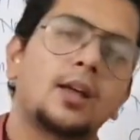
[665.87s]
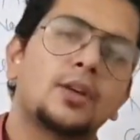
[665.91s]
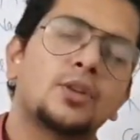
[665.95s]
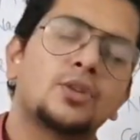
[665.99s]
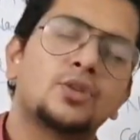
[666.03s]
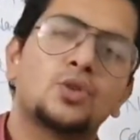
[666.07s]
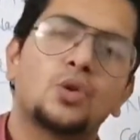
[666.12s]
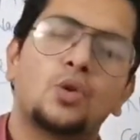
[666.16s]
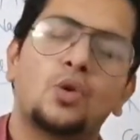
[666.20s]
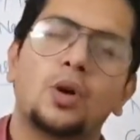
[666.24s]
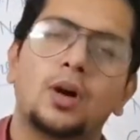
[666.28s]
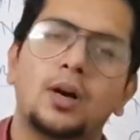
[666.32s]

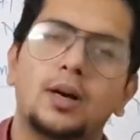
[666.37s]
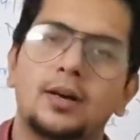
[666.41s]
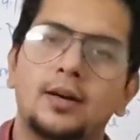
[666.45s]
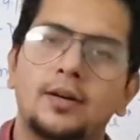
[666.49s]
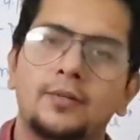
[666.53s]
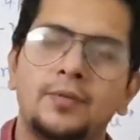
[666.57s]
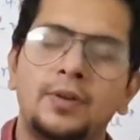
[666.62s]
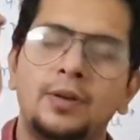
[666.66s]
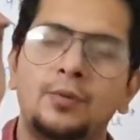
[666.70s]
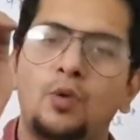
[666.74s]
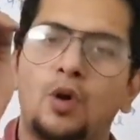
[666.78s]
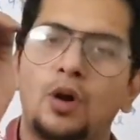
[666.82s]
So uh,
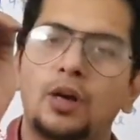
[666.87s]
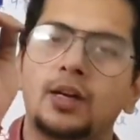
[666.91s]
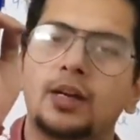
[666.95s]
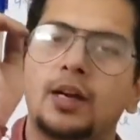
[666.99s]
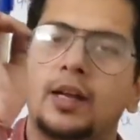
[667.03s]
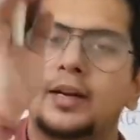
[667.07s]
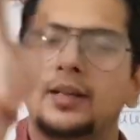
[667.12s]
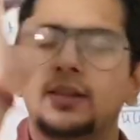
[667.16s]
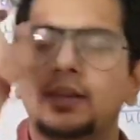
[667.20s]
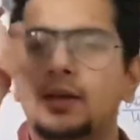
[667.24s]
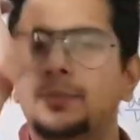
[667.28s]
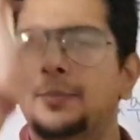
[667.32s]
we want
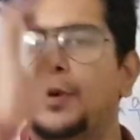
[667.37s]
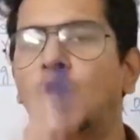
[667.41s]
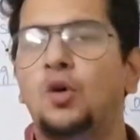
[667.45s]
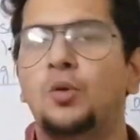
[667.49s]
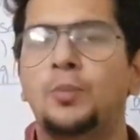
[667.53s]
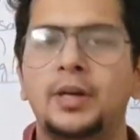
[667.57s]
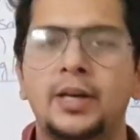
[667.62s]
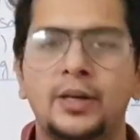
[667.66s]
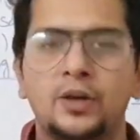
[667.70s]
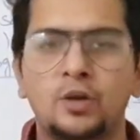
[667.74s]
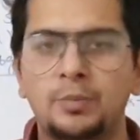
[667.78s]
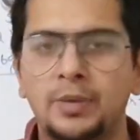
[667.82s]
Narendra
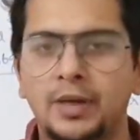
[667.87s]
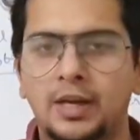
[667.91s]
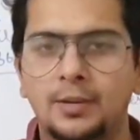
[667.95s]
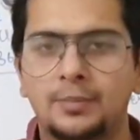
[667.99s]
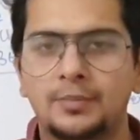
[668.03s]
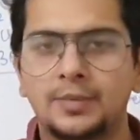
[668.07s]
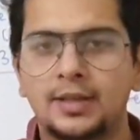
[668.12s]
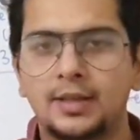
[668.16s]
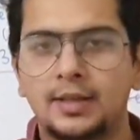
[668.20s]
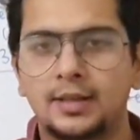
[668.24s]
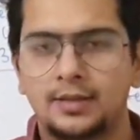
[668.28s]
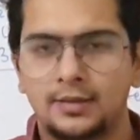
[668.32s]
Bahubali to
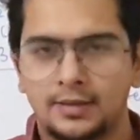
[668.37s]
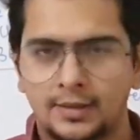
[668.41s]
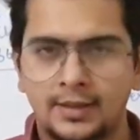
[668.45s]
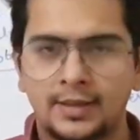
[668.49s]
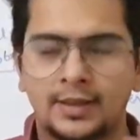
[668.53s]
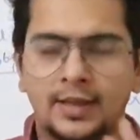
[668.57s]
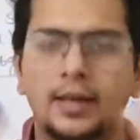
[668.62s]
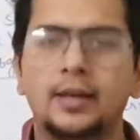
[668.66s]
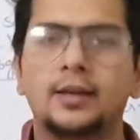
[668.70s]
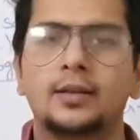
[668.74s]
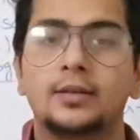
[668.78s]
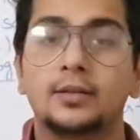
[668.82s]
become the
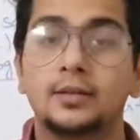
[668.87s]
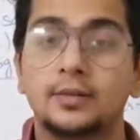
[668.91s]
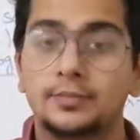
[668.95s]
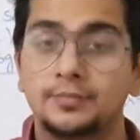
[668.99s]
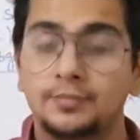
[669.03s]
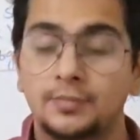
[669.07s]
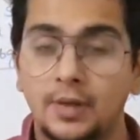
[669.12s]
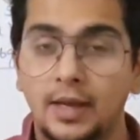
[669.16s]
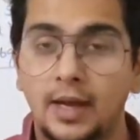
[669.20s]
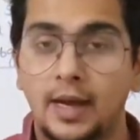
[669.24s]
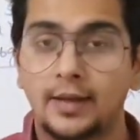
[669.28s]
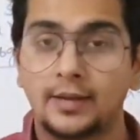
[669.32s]
king
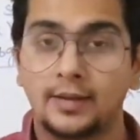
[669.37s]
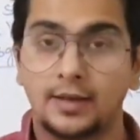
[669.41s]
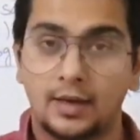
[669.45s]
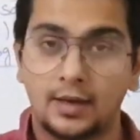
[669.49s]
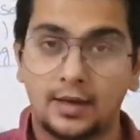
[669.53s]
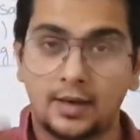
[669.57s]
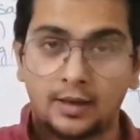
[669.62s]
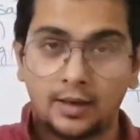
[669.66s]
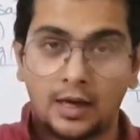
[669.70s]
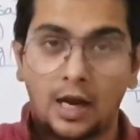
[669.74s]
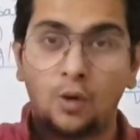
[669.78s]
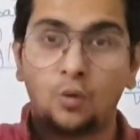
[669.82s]
and the
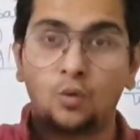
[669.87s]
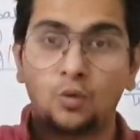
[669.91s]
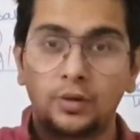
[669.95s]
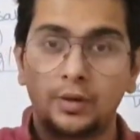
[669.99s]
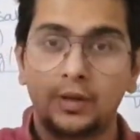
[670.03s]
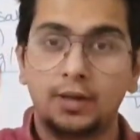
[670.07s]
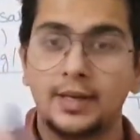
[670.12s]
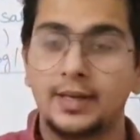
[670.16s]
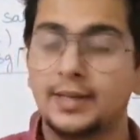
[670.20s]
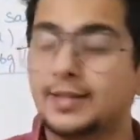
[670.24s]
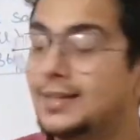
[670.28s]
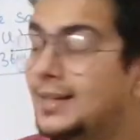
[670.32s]

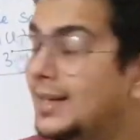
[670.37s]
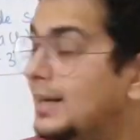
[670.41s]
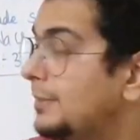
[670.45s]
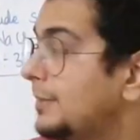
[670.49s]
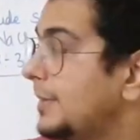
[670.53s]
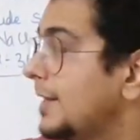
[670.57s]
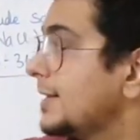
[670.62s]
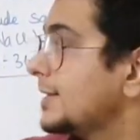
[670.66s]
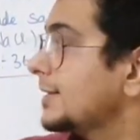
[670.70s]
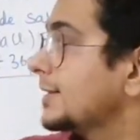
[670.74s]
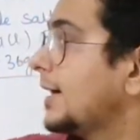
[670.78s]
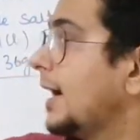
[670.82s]
crown is named
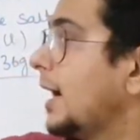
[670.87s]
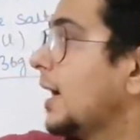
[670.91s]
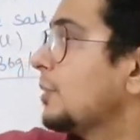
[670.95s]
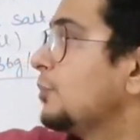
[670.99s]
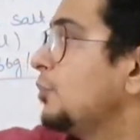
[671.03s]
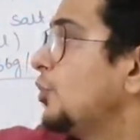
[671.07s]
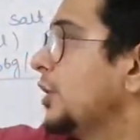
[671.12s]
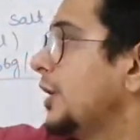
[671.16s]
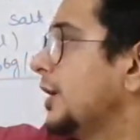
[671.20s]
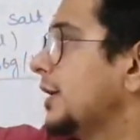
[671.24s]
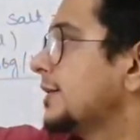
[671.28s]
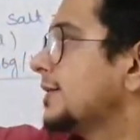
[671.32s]
as
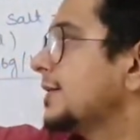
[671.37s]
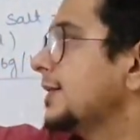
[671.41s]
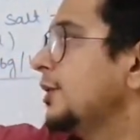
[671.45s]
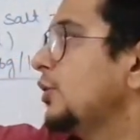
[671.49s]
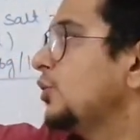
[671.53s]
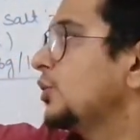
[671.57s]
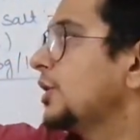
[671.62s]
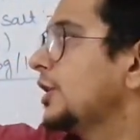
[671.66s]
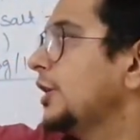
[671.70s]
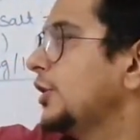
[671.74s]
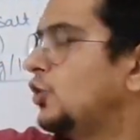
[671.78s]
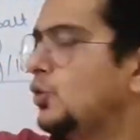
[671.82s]
carbonate
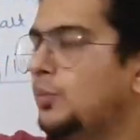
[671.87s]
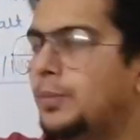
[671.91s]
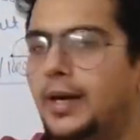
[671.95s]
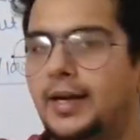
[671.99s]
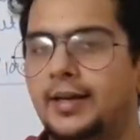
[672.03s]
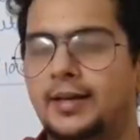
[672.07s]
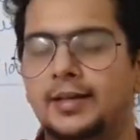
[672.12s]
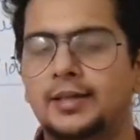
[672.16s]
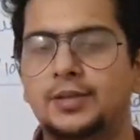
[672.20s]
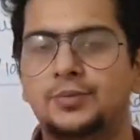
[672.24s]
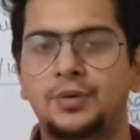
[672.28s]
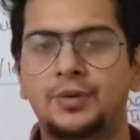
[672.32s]
CO32
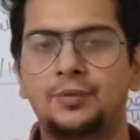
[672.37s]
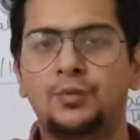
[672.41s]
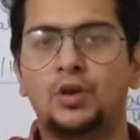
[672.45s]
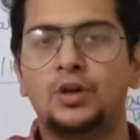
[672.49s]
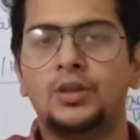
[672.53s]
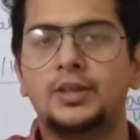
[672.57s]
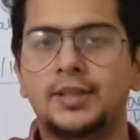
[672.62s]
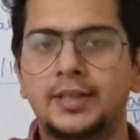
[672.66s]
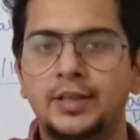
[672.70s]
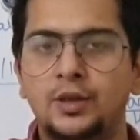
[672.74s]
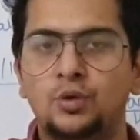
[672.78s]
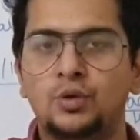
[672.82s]
minus. We
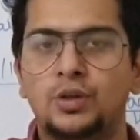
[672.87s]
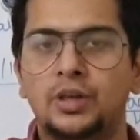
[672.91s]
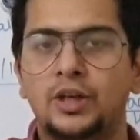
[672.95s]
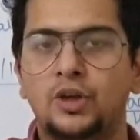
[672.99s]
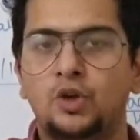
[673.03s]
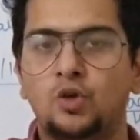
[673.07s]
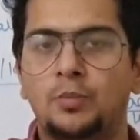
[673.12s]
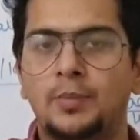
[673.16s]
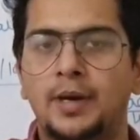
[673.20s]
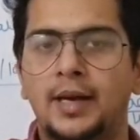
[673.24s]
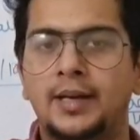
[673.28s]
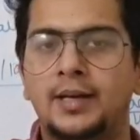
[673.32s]
want
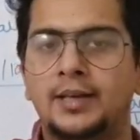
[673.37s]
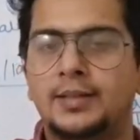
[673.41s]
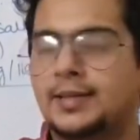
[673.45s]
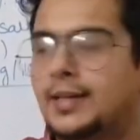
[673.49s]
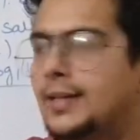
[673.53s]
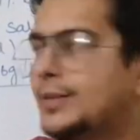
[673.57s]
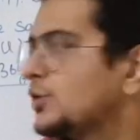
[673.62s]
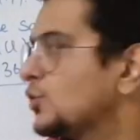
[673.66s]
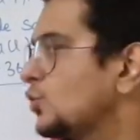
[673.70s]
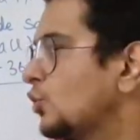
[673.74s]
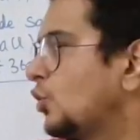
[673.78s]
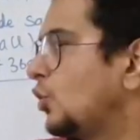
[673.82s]
CO32 minus
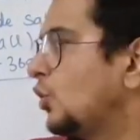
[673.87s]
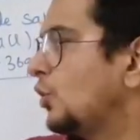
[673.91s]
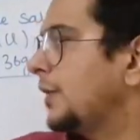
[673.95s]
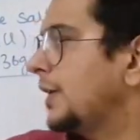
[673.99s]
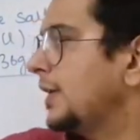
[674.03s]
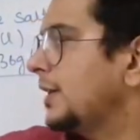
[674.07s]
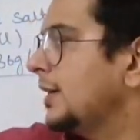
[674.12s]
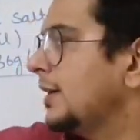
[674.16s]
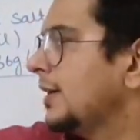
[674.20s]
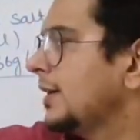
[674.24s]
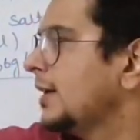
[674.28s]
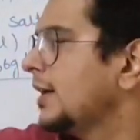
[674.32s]
has to go
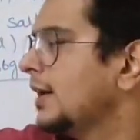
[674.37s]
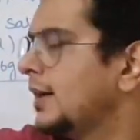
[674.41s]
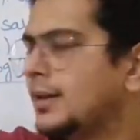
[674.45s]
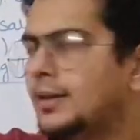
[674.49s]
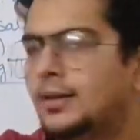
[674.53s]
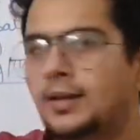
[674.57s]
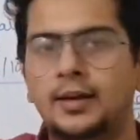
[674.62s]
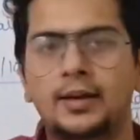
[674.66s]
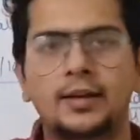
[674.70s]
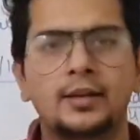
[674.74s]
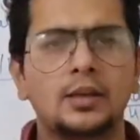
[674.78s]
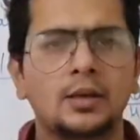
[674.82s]
with
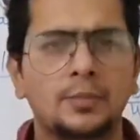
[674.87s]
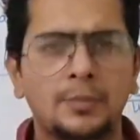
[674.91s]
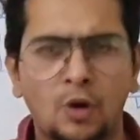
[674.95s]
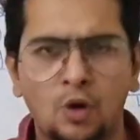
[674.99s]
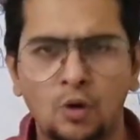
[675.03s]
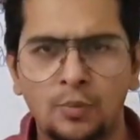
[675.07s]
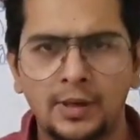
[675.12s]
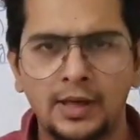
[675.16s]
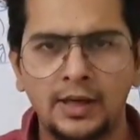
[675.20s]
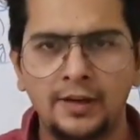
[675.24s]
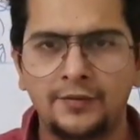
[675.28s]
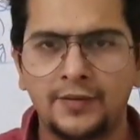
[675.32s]
Narendra
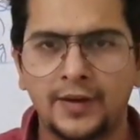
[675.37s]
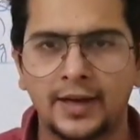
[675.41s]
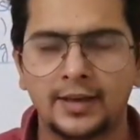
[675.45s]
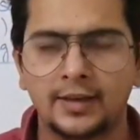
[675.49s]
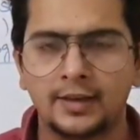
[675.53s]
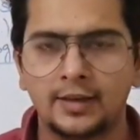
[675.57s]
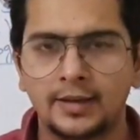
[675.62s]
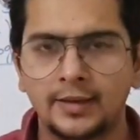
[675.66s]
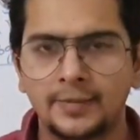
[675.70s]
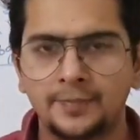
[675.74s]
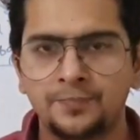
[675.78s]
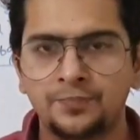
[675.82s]
Bahubali
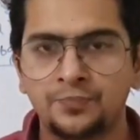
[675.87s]
finally.